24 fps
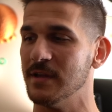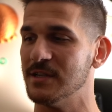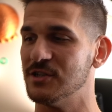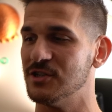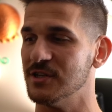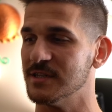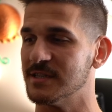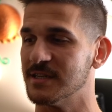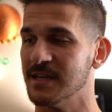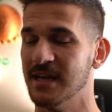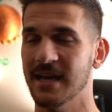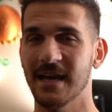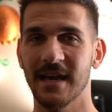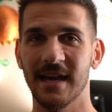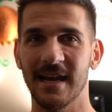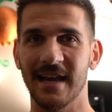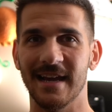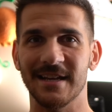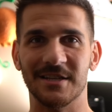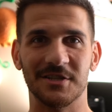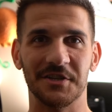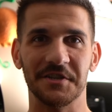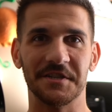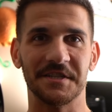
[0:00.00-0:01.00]
It's just
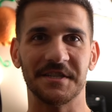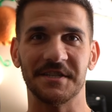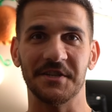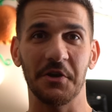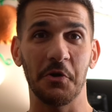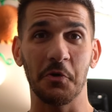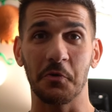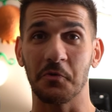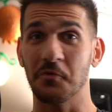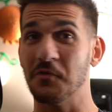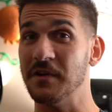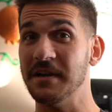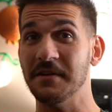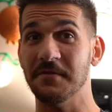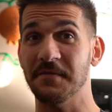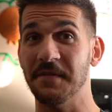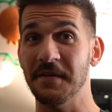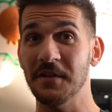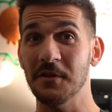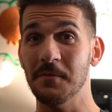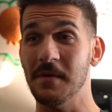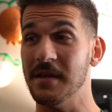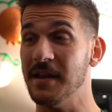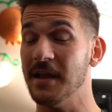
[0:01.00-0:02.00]
it's just silk green
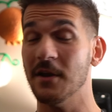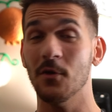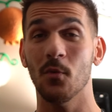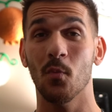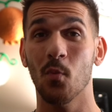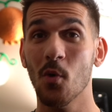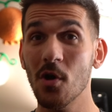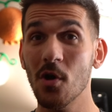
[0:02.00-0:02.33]
filament and it